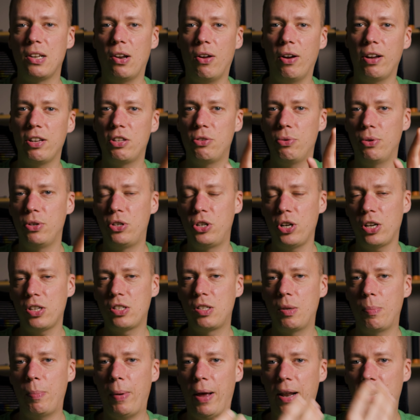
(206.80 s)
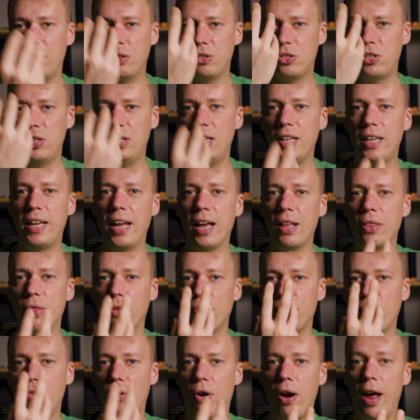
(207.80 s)
light to adjust the balance so you get
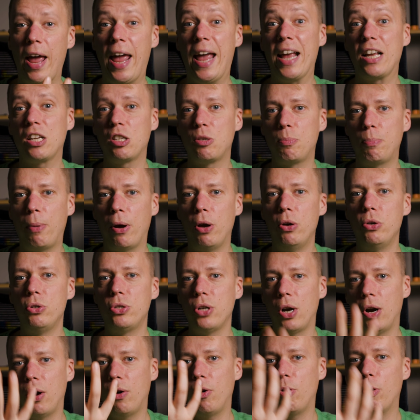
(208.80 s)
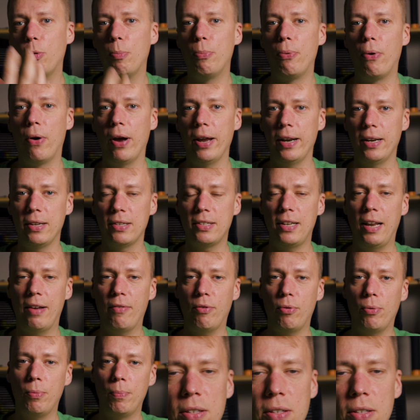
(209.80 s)
the right exposure or brightness level.